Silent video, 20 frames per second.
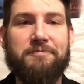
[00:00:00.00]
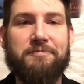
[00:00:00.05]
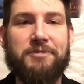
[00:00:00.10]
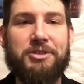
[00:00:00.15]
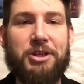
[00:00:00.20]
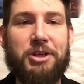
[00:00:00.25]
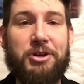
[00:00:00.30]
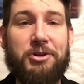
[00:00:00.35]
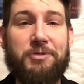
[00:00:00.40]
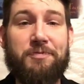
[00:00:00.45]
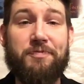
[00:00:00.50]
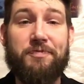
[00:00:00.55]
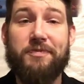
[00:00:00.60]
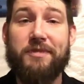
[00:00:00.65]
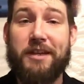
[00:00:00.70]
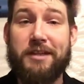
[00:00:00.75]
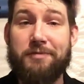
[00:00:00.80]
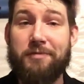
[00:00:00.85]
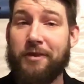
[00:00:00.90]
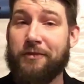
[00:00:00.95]
So
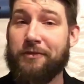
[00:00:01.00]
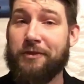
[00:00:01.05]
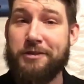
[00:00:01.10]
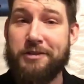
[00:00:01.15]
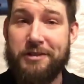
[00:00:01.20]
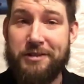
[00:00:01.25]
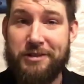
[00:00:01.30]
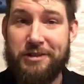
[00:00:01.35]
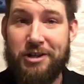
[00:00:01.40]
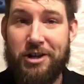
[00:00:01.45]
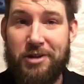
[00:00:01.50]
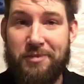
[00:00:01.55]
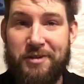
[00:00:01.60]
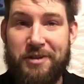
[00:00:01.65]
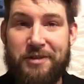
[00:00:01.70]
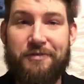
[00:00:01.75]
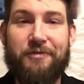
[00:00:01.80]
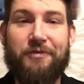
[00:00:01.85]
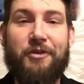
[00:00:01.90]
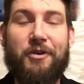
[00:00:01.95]
that's my first
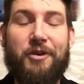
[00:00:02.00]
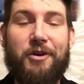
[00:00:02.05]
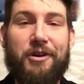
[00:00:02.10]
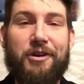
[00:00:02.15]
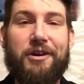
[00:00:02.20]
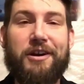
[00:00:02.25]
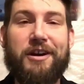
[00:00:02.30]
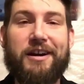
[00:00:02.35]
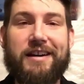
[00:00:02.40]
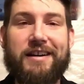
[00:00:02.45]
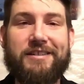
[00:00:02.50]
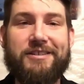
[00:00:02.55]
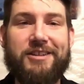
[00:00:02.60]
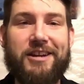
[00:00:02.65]
installment for